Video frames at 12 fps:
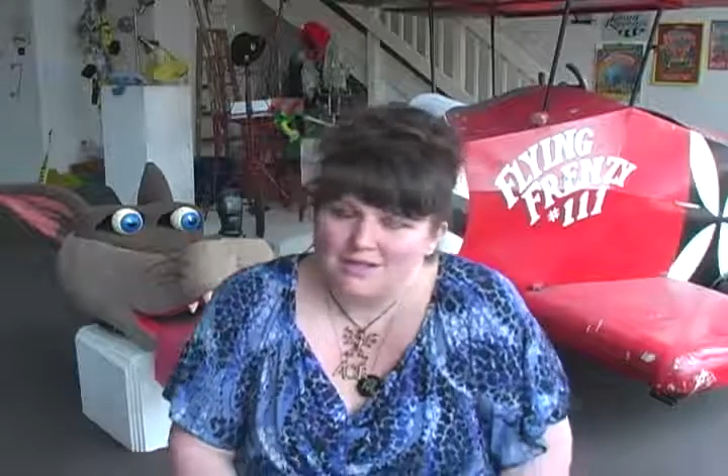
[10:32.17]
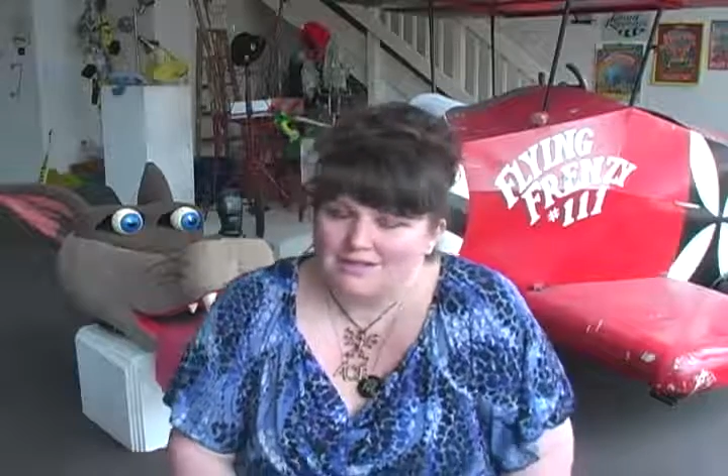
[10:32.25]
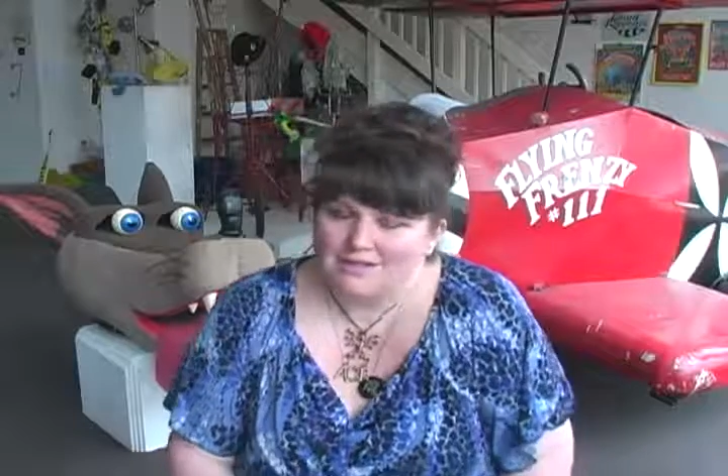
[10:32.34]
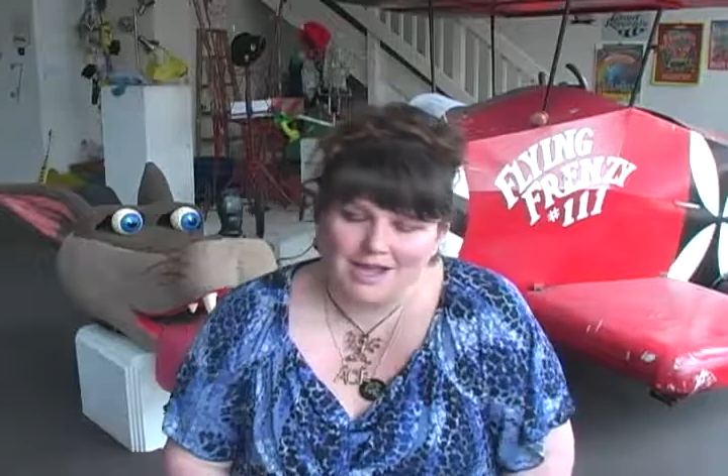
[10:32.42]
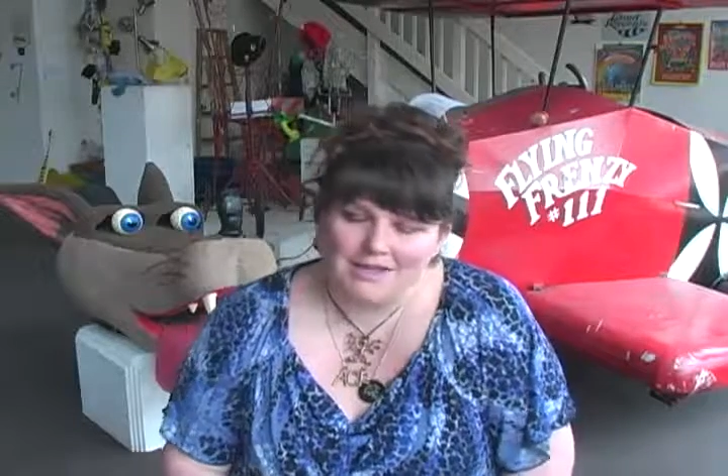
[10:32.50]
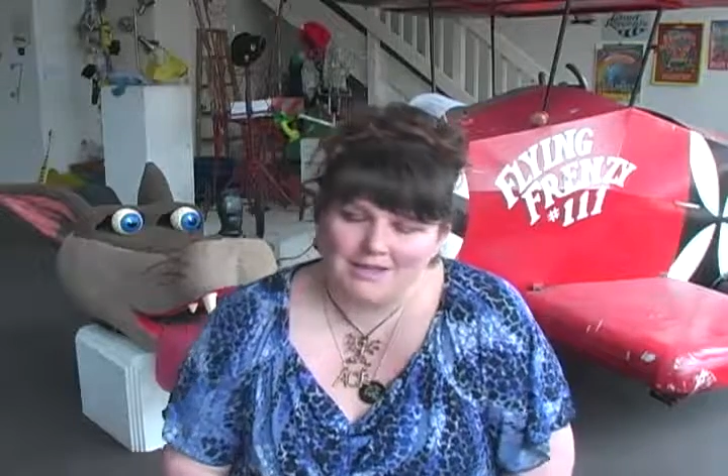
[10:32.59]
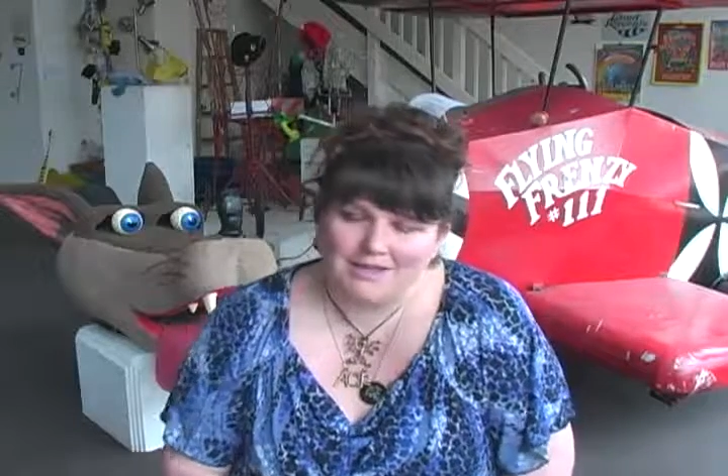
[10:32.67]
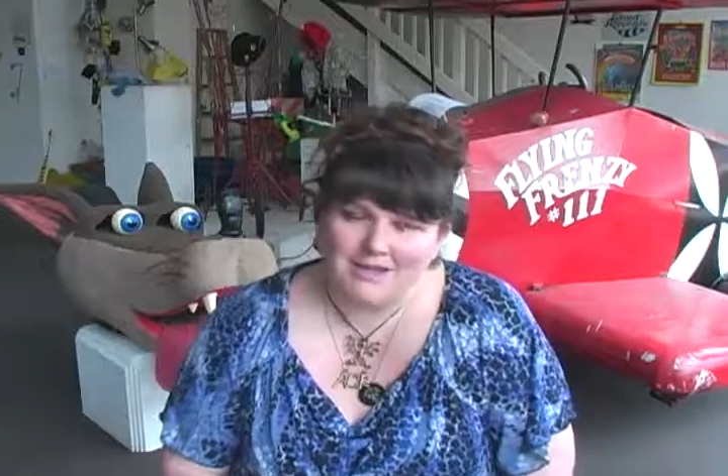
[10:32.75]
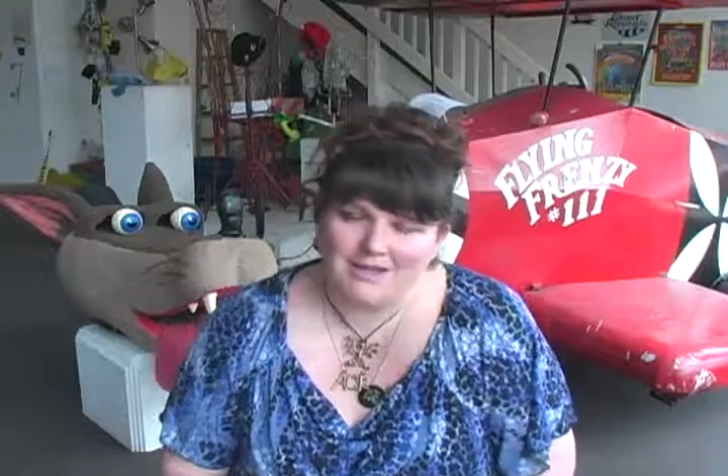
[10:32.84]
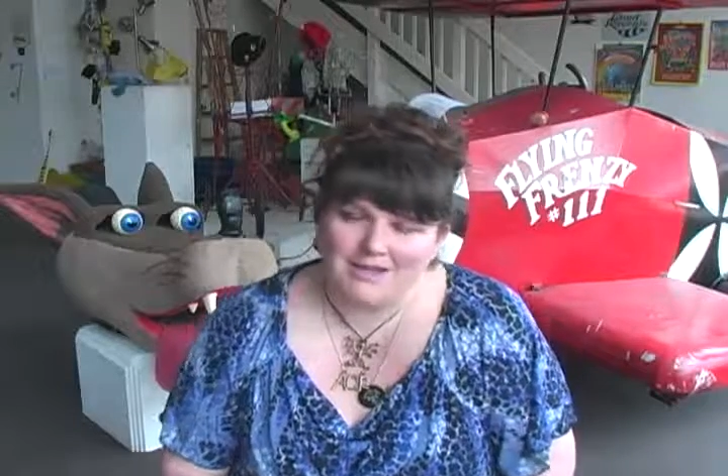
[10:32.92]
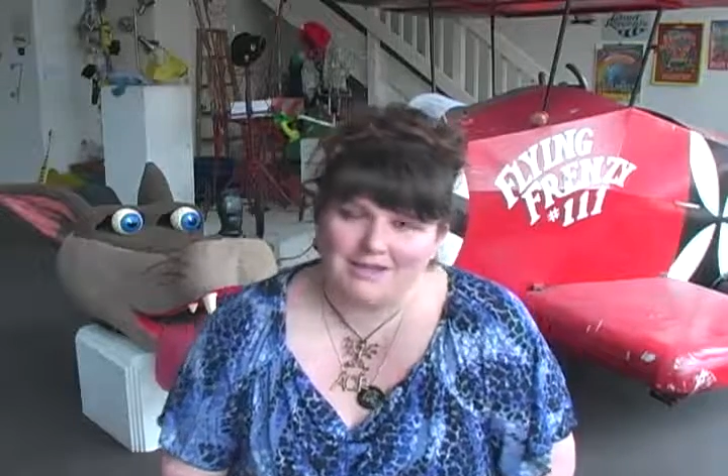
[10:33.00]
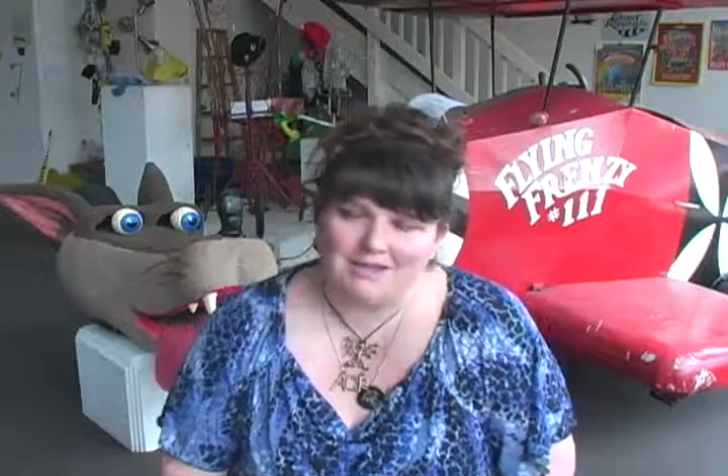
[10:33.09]
tied into
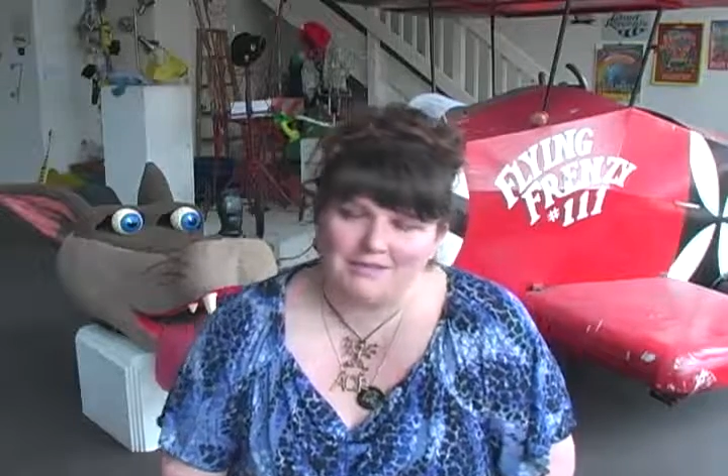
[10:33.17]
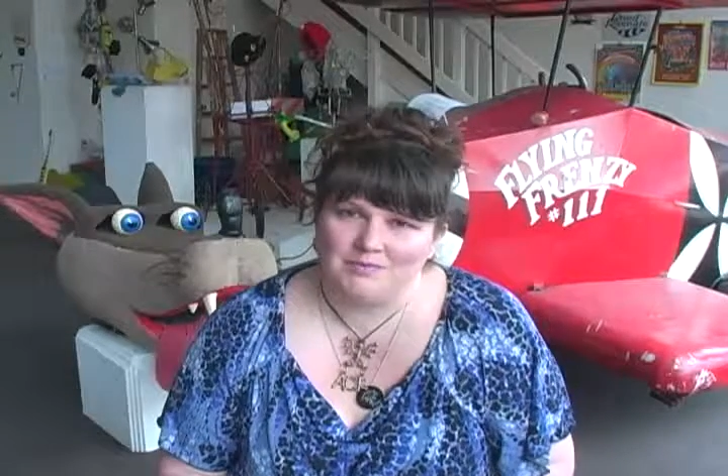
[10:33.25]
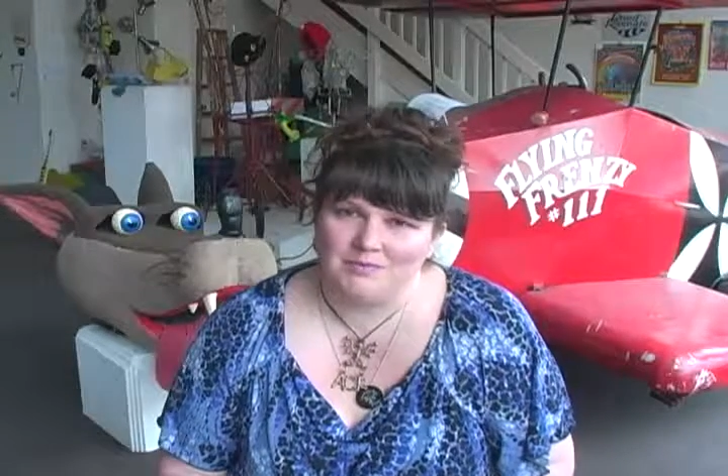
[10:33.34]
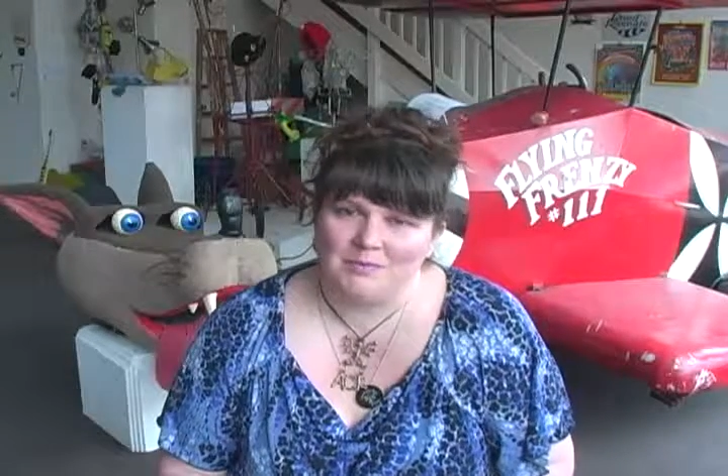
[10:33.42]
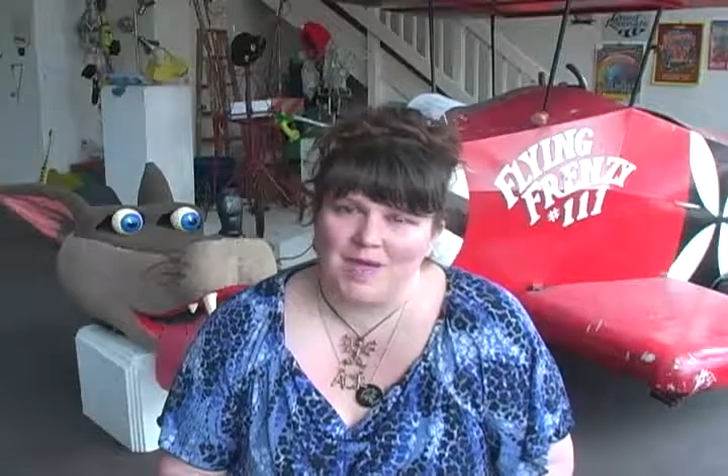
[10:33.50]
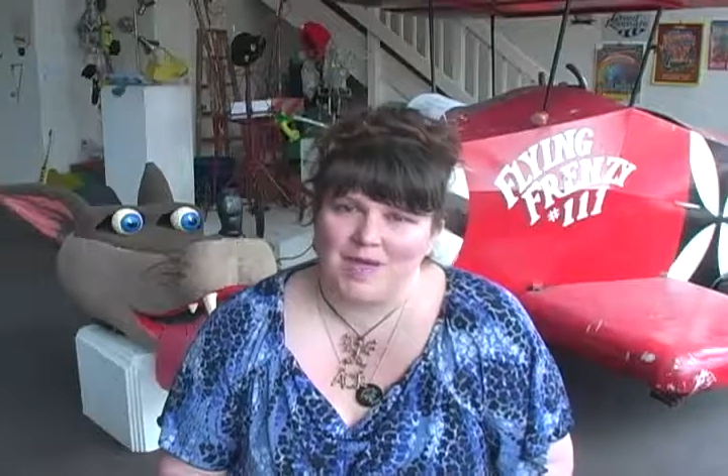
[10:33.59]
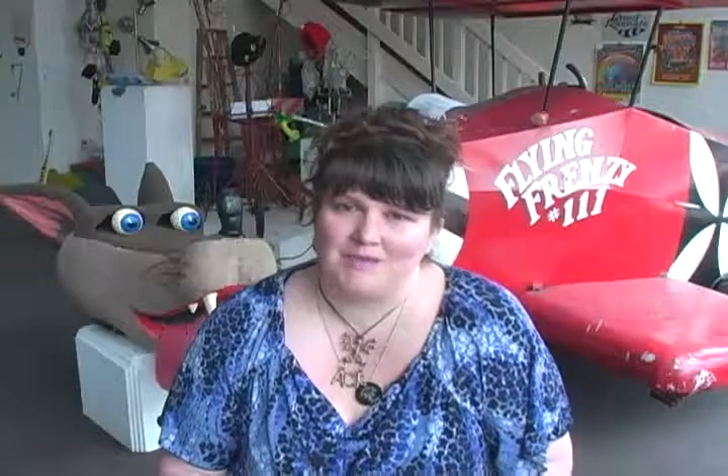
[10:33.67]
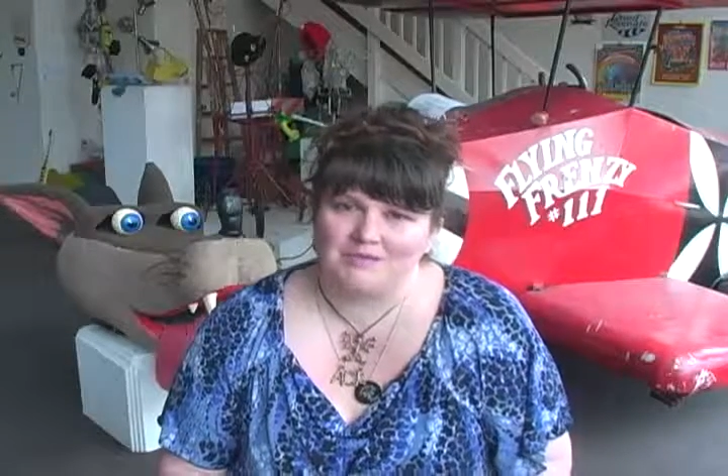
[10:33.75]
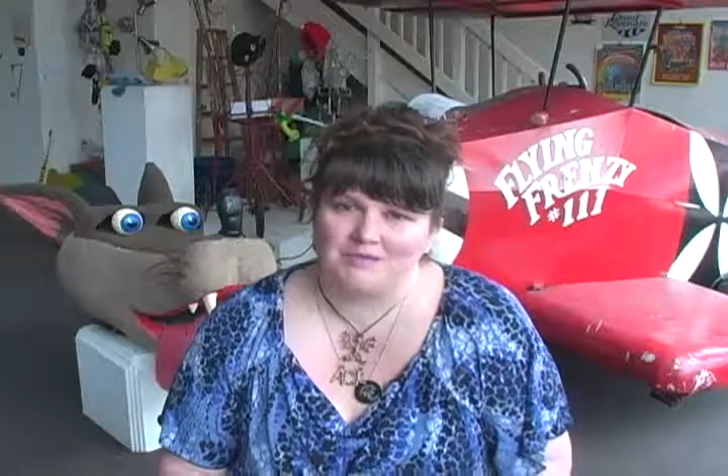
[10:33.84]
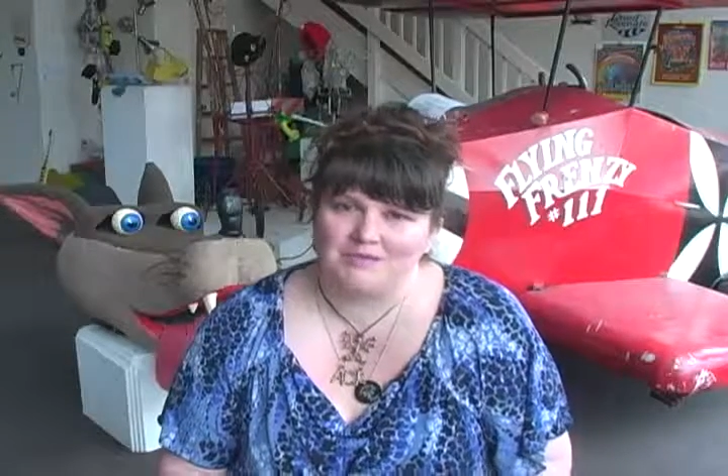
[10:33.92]
anything from the past.